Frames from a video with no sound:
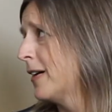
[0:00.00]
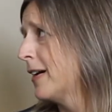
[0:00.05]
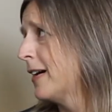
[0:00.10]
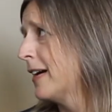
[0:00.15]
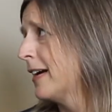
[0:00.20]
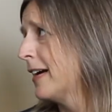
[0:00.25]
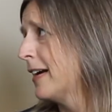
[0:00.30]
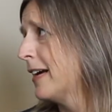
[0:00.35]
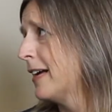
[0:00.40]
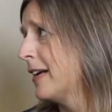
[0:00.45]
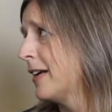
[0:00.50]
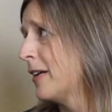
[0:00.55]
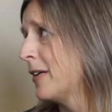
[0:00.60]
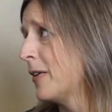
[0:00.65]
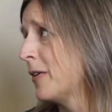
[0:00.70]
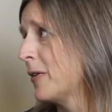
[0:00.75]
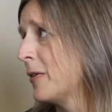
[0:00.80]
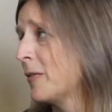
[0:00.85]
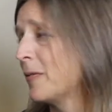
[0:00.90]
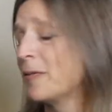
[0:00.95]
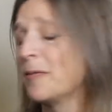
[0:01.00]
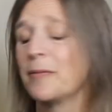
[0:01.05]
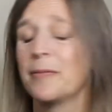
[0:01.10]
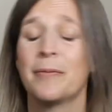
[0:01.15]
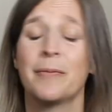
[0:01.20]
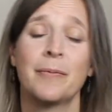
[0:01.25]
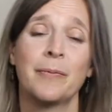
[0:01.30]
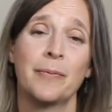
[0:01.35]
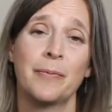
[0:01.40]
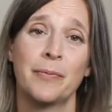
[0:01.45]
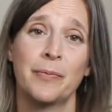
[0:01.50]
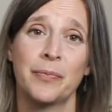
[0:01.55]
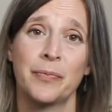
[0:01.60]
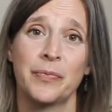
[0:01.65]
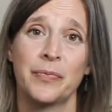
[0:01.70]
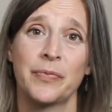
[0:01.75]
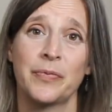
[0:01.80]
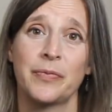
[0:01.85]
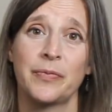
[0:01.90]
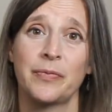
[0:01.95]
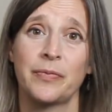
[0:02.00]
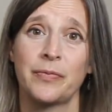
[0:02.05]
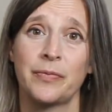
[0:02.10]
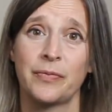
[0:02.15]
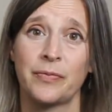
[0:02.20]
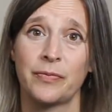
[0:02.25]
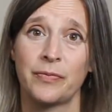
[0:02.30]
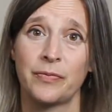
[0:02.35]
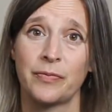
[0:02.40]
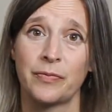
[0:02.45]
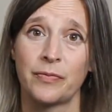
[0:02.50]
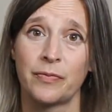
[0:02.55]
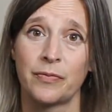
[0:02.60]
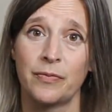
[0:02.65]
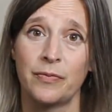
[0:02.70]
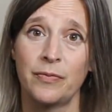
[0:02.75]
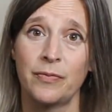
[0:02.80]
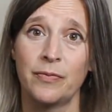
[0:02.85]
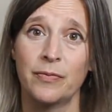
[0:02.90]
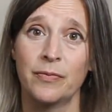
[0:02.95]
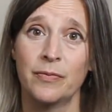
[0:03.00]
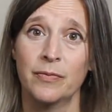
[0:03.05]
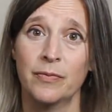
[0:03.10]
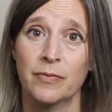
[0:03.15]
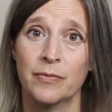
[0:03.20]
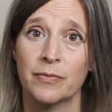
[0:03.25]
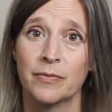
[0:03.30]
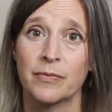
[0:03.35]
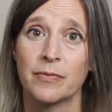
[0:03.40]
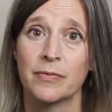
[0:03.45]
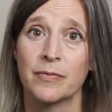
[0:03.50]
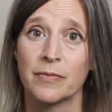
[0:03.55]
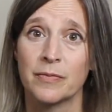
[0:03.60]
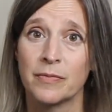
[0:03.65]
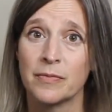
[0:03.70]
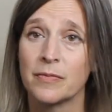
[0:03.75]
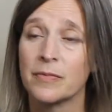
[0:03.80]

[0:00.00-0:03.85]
This person isn't speaking.